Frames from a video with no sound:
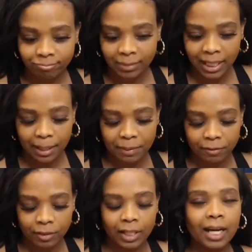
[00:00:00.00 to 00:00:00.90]
they came in
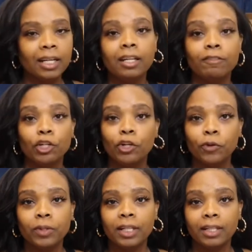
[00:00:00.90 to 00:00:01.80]
free. I didn't even
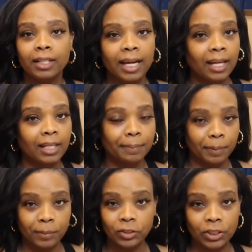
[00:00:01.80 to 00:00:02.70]
know that they had that
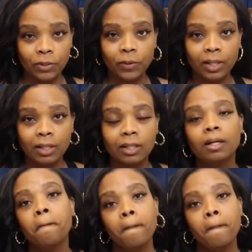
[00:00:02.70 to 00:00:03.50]
promotion going on